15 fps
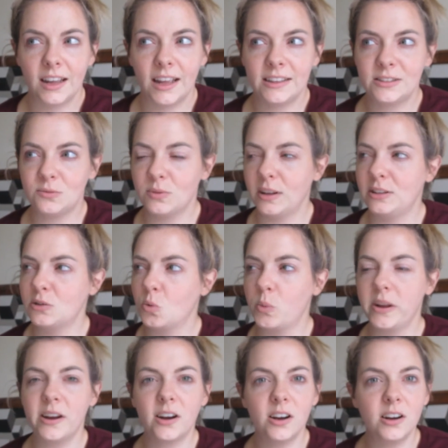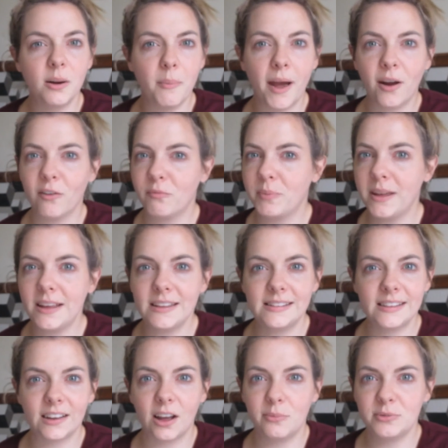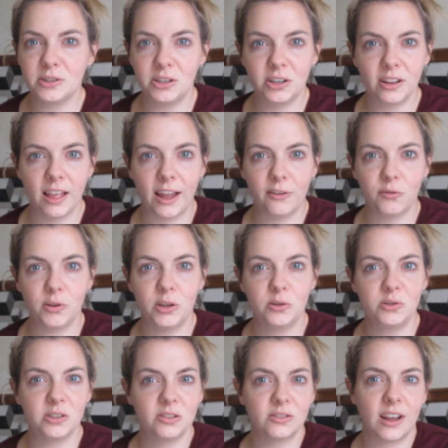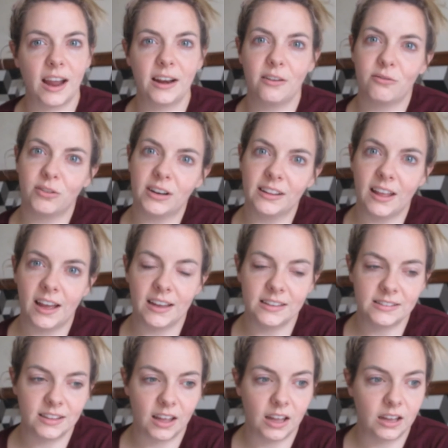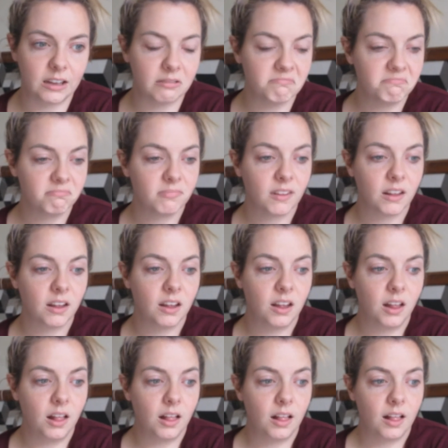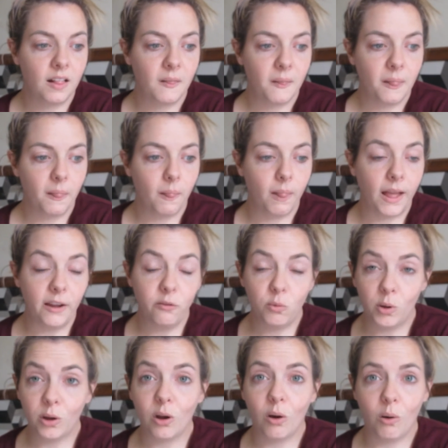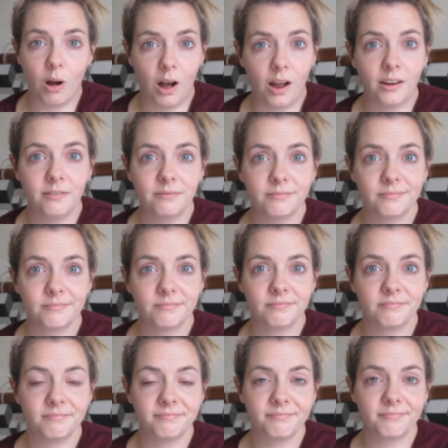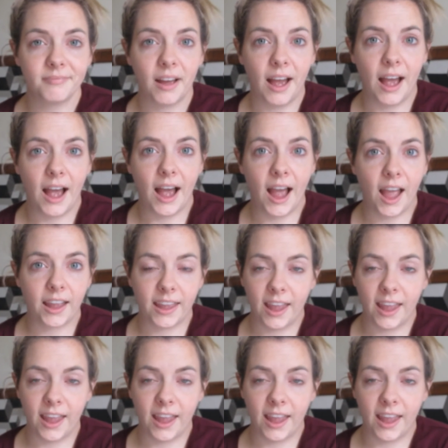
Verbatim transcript: It's, it's a weird amount of peace that comes into your life when you just kind of realize, like, life will go on. I